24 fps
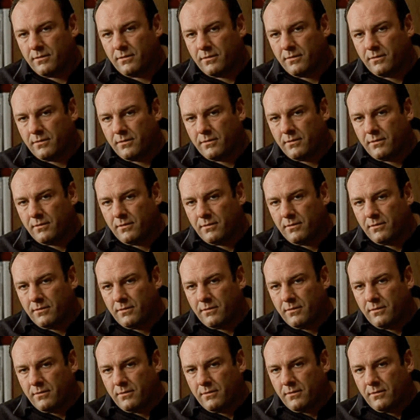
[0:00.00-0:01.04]
I have watched
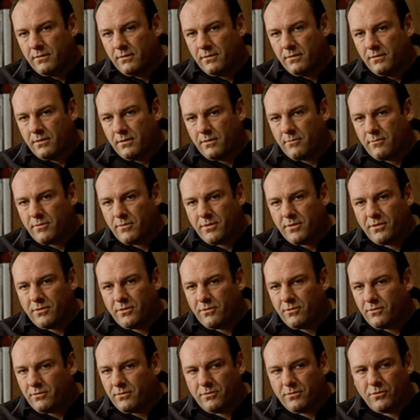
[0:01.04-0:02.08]
all the
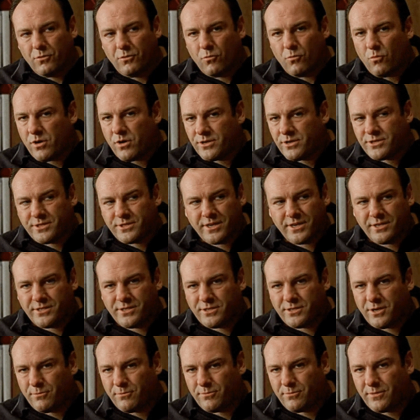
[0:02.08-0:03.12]
really
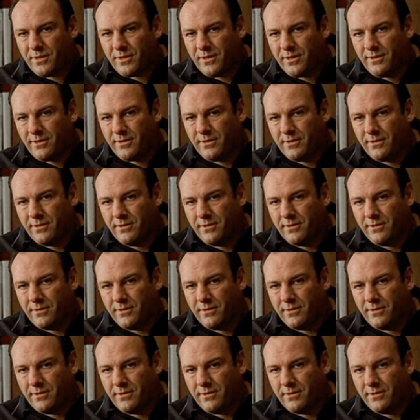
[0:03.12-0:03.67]
good ones,